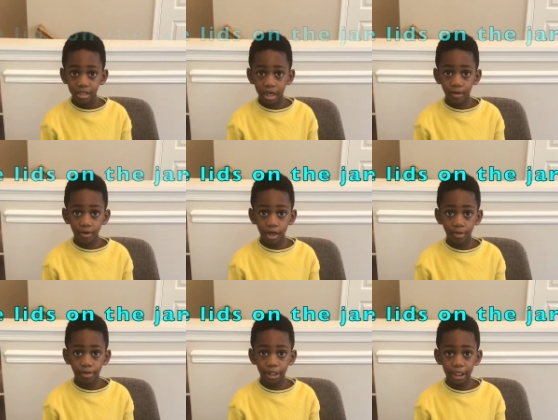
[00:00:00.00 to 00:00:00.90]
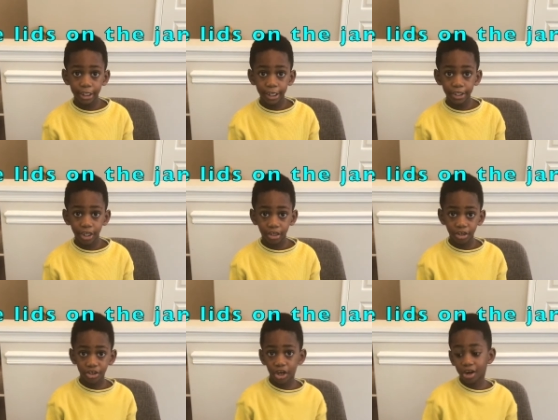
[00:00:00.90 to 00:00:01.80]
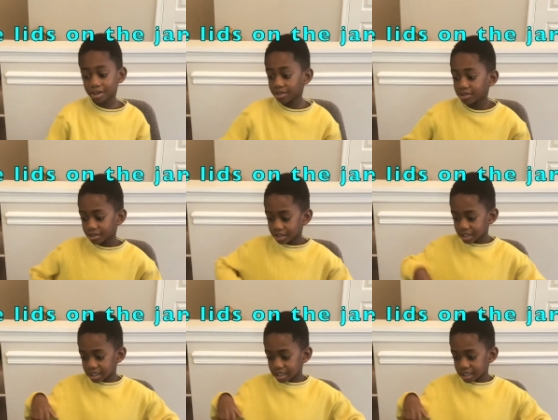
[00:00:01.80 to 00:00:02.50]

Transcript: Now we're gonna put the lids on the jars.